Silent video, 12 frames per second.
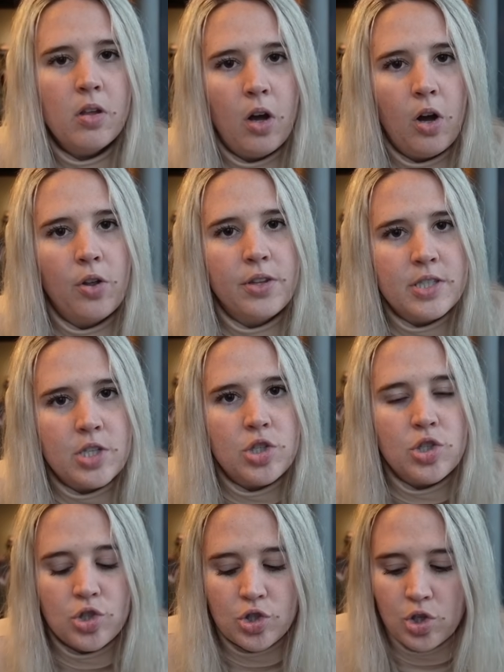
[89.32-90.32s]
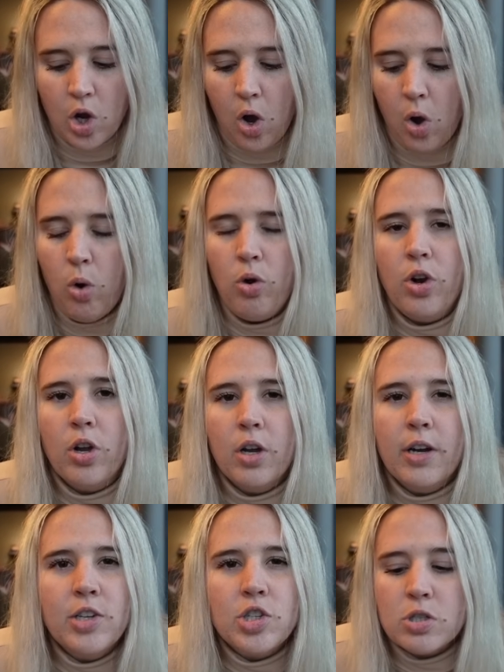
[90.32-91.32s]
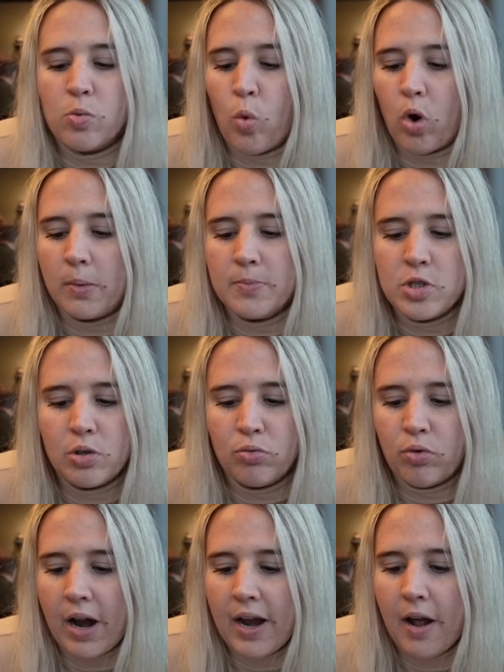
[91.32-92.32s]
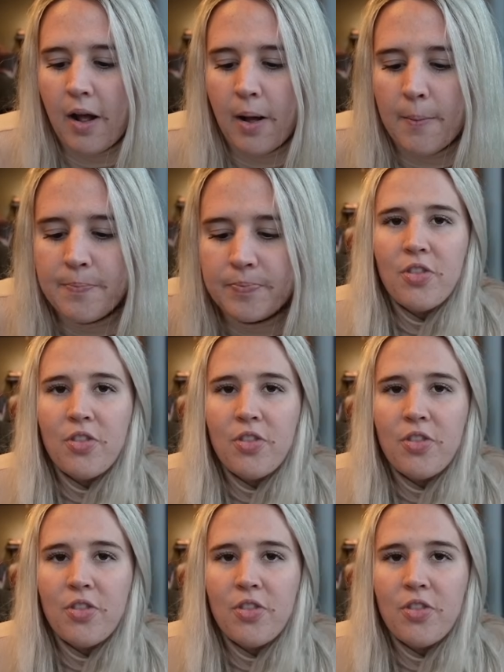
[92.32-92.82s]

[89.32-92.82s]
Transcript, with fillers: Oh, this is so good. It just warms you right up.